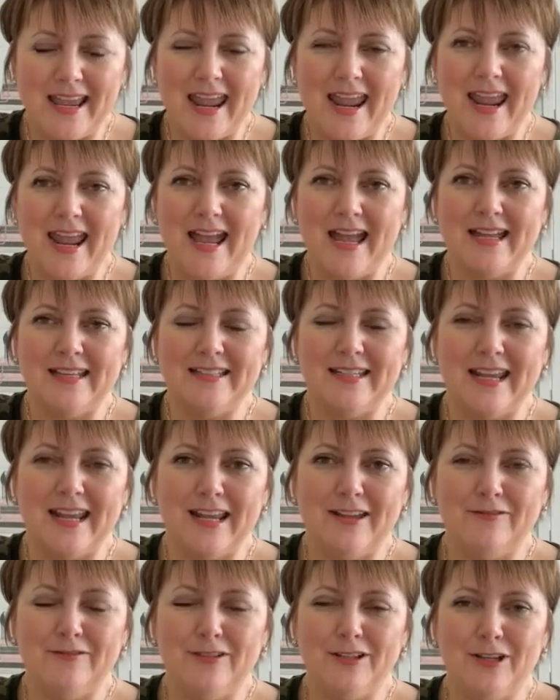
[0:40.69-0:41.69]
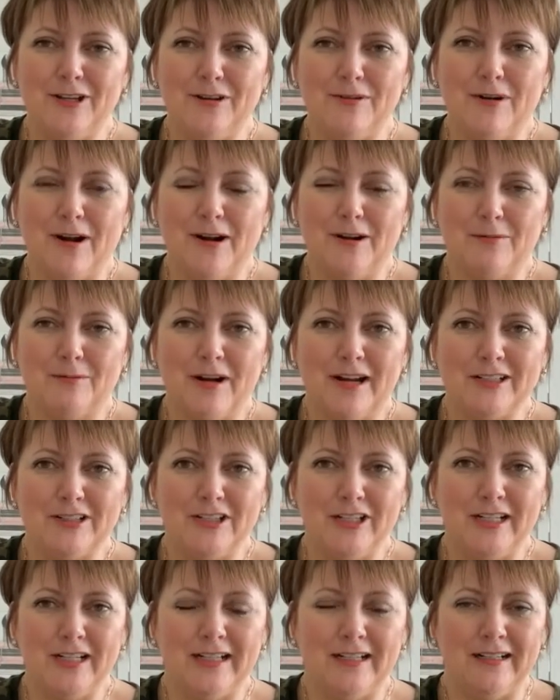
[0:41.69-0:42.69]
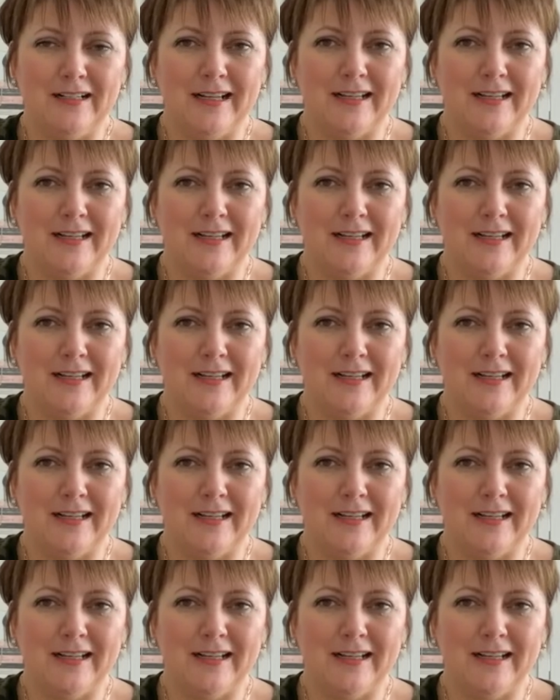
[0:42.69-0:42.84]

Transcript: And if you are watching